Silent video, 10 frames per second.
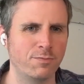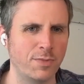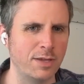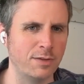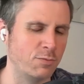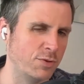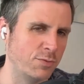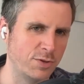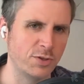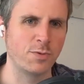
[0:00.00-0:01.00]

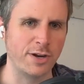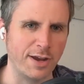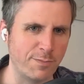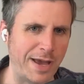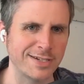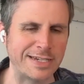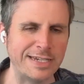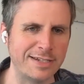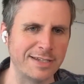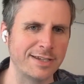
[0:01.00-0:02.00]
which is where you have pass
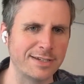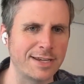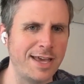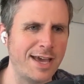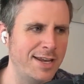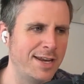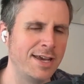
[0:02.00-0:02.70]
keys and things like that.